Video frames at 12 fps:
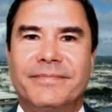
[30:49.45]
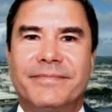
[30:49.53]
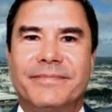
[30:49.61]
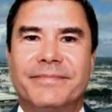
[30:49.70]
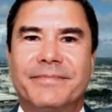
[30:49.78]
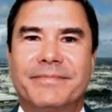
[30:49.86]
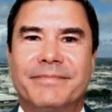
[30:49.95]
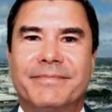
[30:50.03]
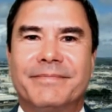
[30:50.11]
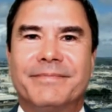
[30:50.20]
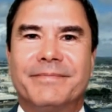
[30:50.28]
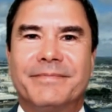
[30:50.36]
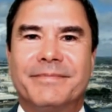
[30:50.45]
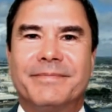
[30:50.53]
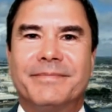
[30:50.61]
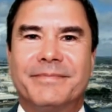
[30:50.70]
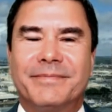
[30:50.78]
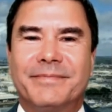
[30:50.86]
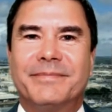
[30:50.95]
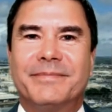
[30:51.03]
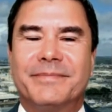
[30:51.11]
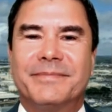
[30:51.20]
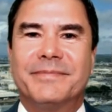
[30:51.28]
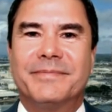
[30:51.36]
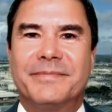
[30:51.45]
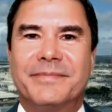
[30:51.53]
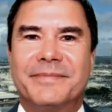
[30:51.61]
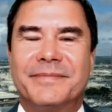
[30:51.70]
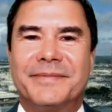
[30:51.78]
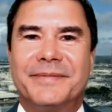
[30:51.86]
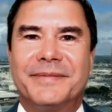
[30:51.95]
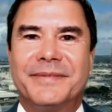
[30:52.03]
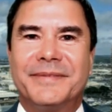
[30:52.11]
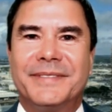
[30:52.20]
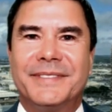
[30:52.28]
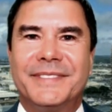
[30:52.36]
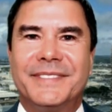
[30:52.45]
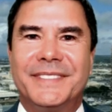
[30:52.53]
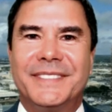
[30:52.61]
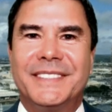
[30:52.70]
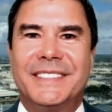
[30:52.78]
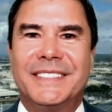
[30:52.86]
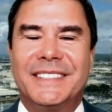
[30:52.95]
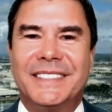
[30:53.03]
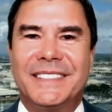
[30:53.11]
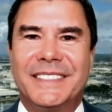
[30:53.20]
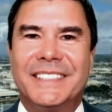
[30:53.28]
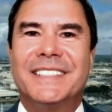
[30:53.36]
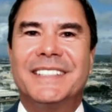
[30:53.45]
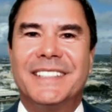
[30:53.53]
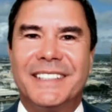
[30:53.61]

(silent)